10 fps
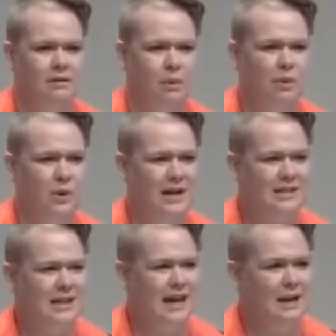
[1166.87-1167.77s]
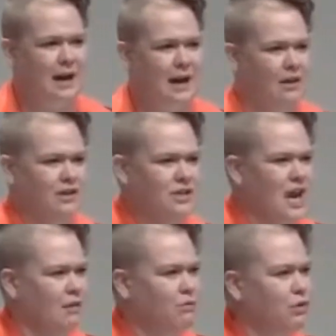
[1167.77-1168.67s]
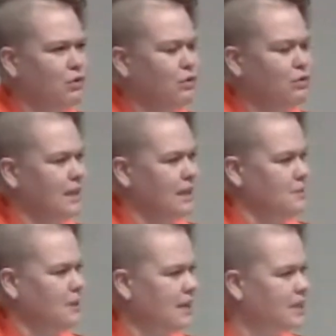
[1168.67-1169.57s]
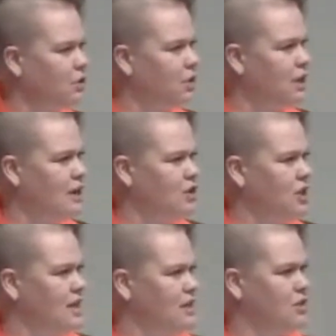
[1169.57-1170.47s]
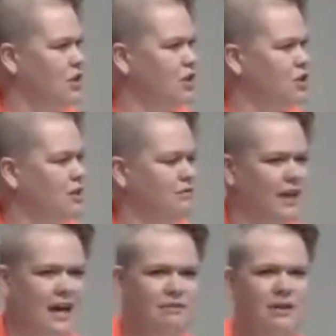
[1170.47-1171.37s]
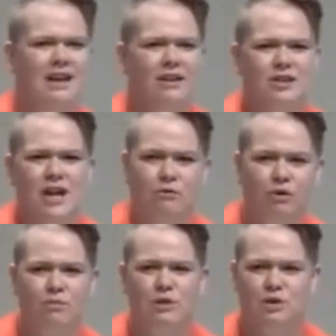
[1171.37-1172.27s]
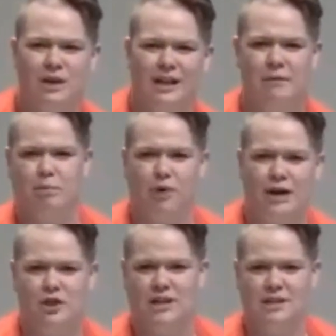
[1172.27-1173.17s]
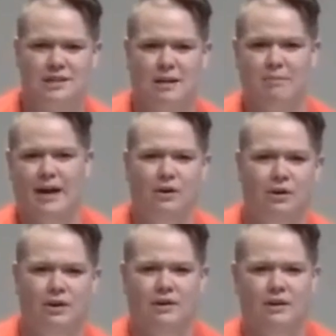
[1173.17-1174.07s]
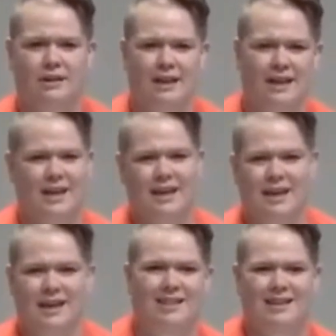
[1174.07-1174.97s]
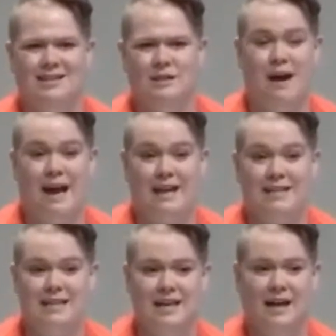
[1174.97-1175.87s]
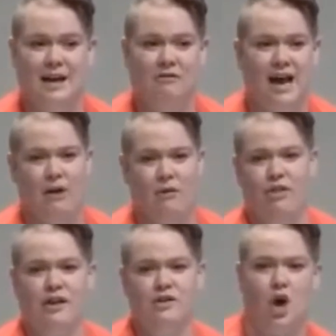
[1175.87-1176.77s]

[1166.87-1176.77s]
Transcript: Remember what I said about how there's not room in the space of creation and destruction of life? There's not room to sort of get precious about, like, this is my idea of how things